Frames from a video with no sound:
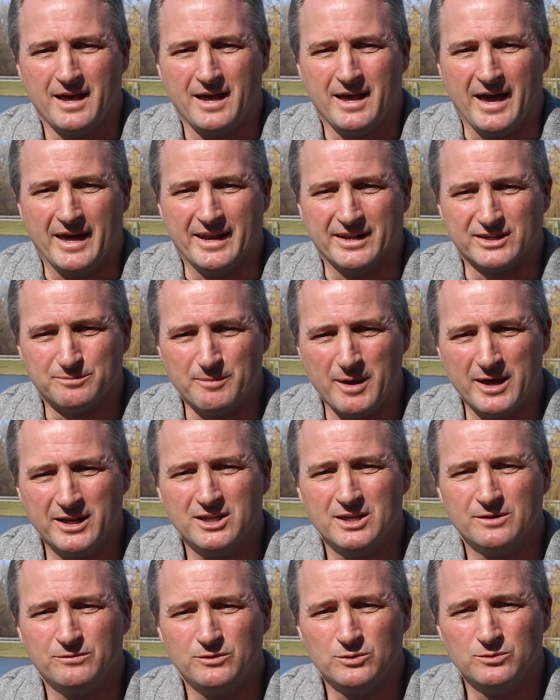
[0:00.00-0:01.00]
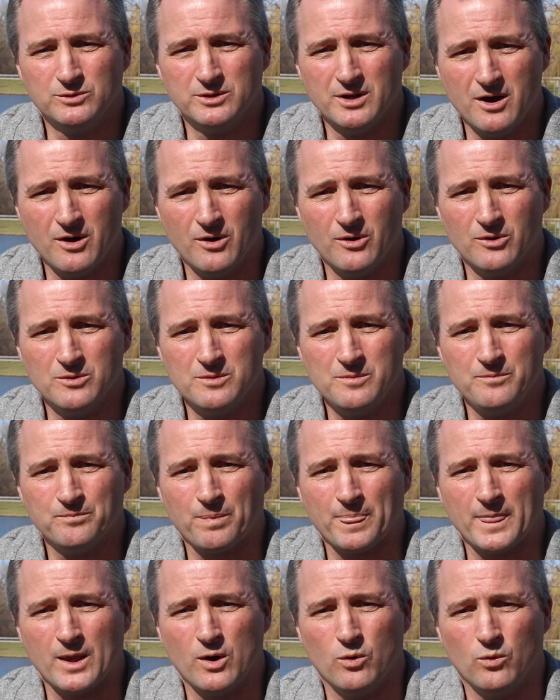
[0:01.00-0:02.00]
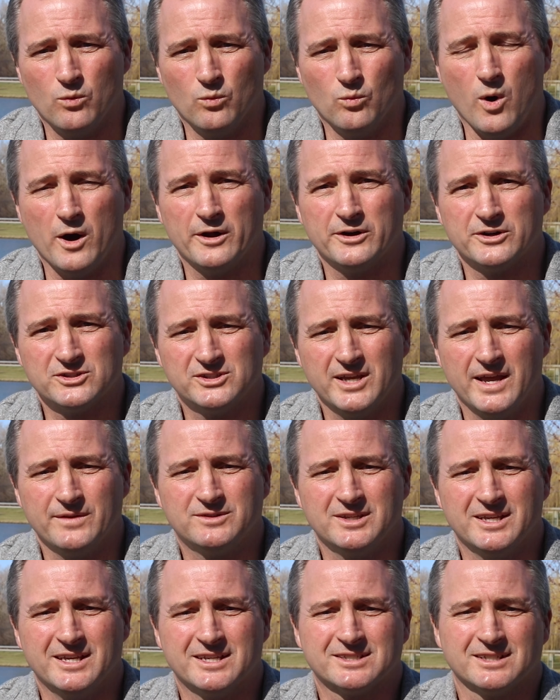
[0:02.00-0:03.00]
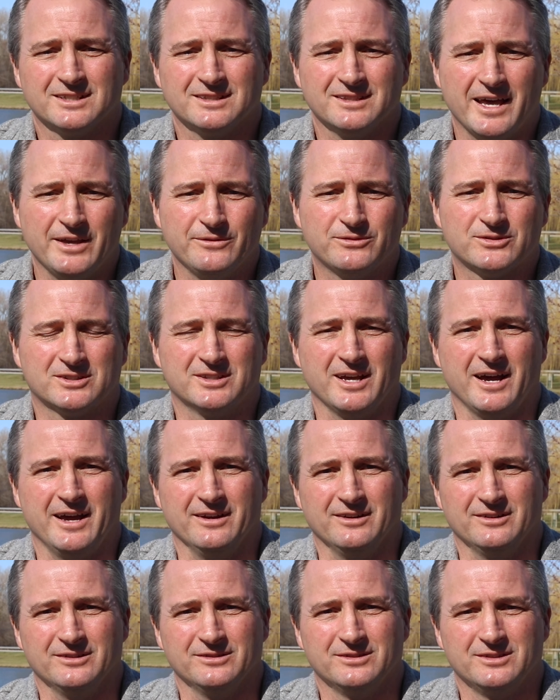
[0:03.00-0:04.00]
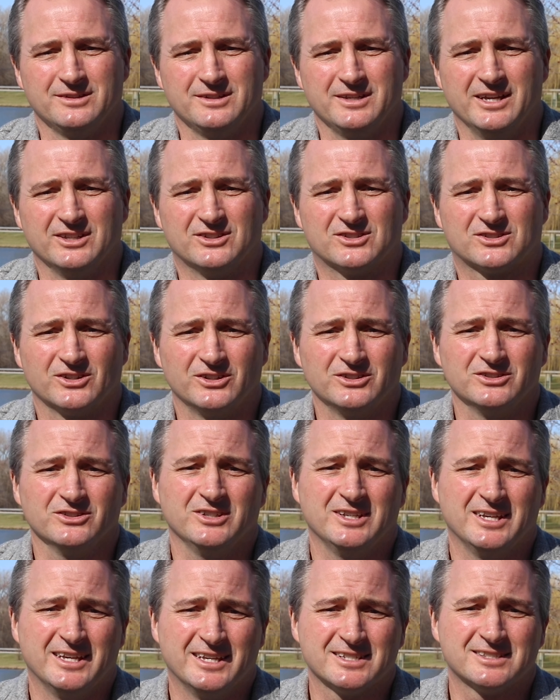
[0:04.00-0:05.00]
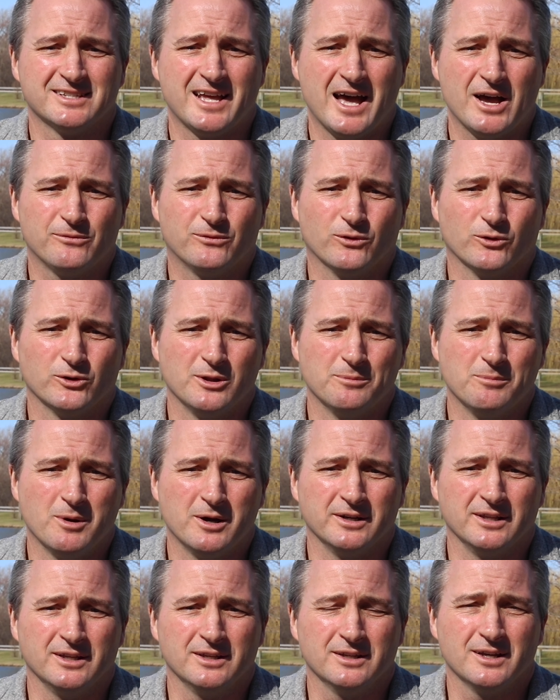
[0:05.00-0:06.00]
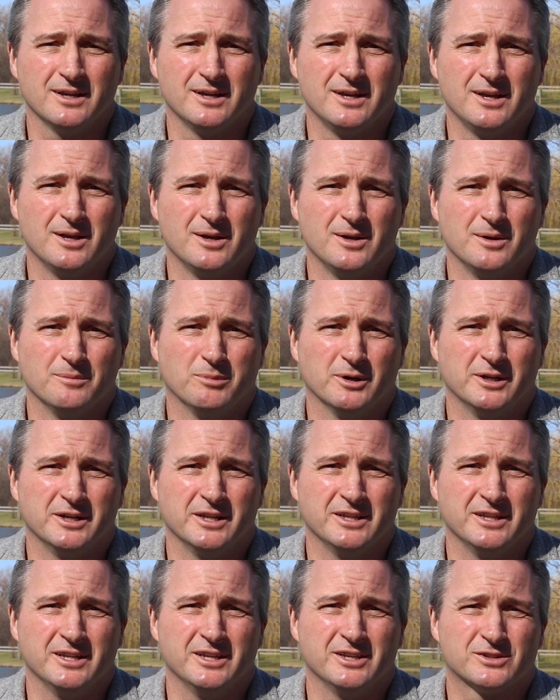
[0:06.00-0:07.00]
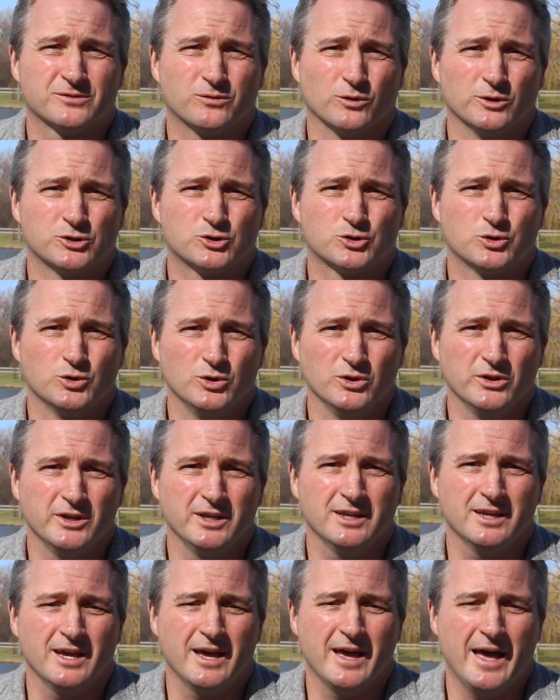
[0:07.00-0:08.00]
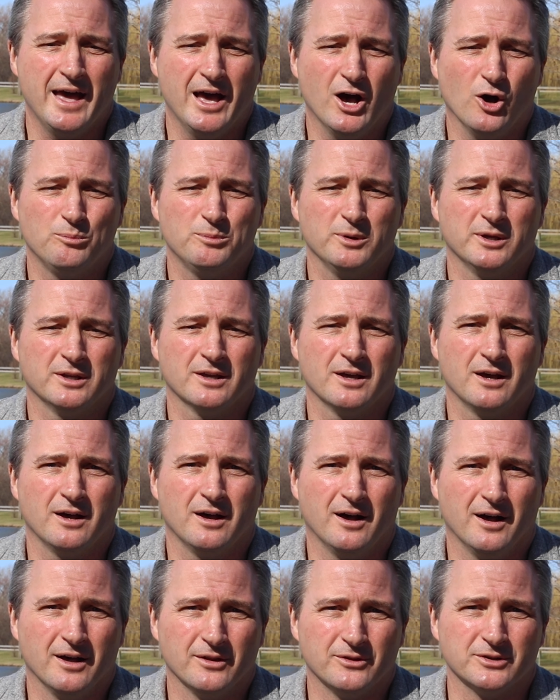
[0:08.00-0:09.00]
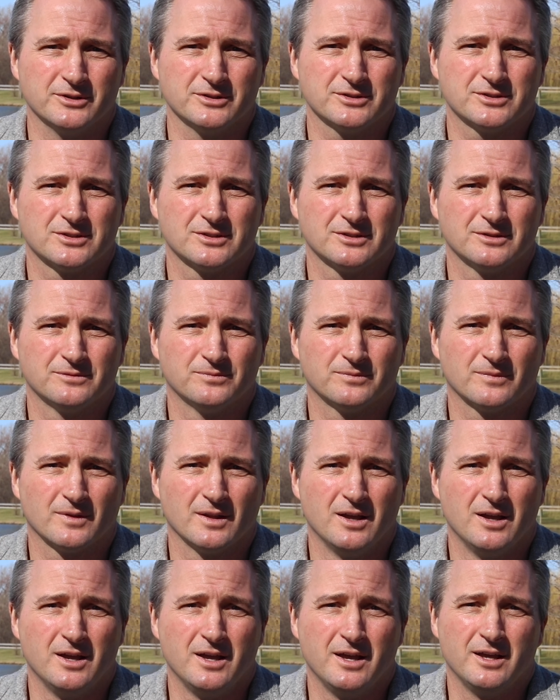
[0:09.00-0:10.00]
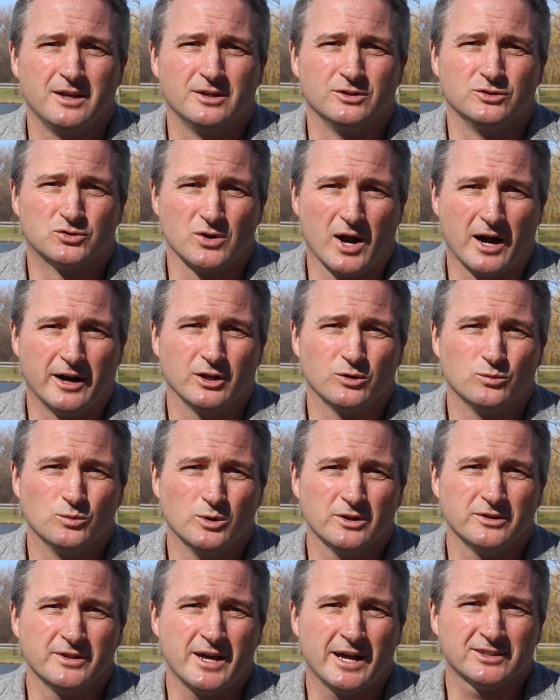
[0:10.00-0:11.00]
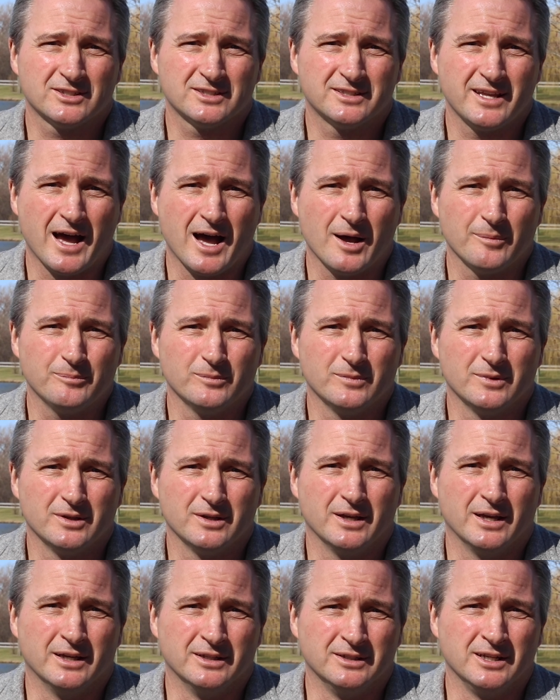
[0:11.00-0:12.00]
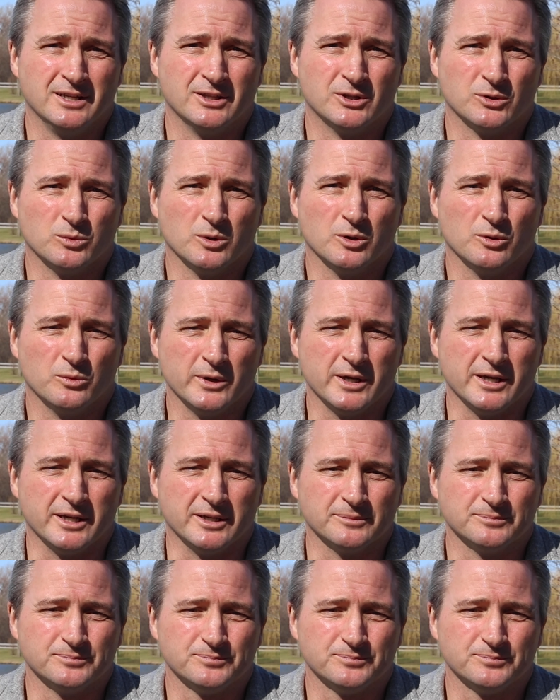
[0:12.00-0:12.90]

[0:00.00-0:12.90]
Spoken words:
And as many of you know, water safety is a lifestyle. It certainly is not for the money, but it is for truly helping others. Drowning will not stop, and neither will we.